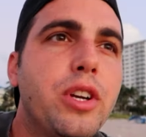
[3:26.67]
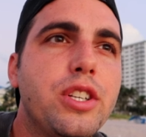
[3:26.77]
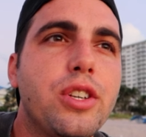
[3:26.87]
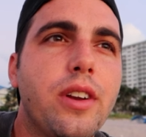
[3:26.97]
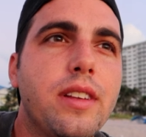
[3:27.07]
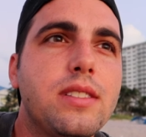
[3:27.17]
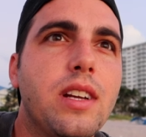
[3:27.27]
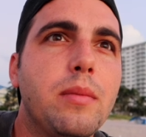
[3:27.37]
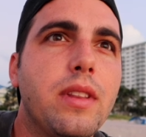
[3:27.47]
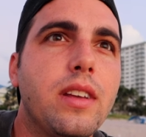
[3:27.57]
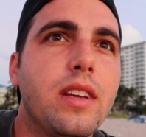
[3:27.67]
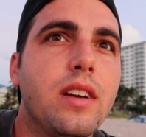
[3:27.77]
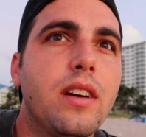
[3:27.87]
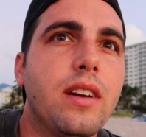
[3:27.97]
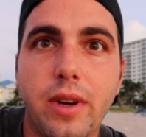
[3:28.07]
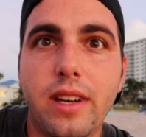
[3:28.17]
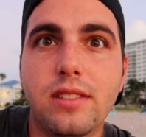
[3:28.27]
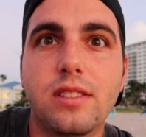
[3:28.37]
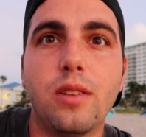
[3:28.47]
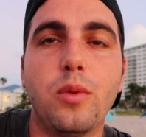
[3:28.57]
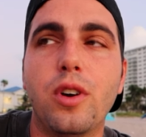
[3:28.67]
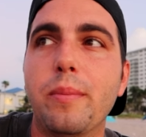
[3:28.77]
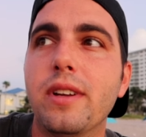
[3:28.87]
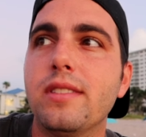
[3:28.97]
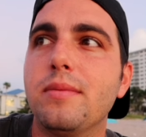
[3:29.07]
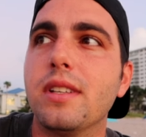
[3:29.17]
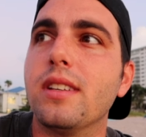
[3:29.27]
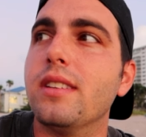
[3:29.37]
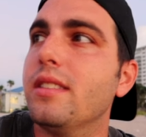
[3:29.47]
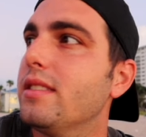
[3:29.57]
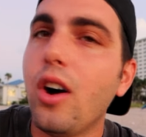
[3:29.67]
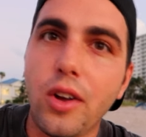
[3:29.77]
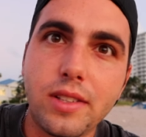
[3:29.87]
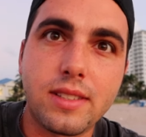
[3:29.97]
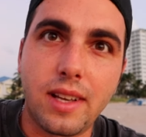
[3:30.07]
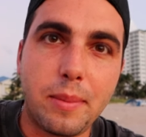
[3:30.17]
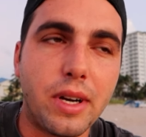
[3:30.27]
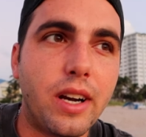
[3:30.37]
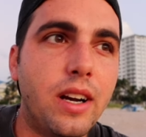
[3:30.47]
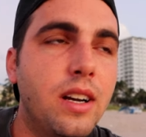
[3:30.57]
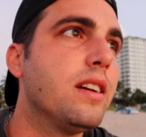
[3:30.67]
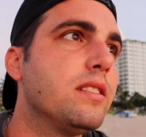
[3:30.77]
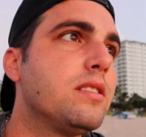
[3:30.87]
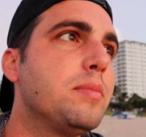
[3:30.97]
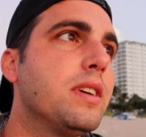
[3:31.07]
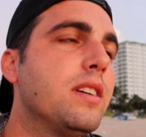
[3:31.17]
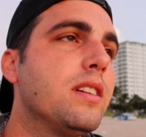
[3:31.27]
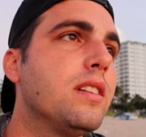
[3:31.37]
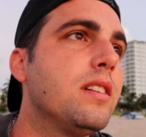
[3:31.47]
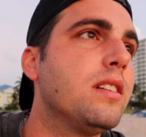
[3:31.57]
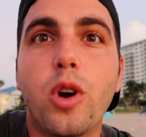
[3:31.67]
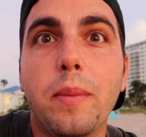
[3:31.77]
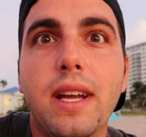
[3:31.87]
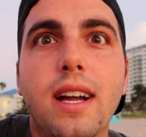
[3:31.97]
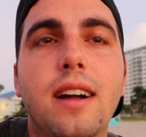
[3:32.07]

pretty sure this time of the year when it's the warmest because all summer it's been warming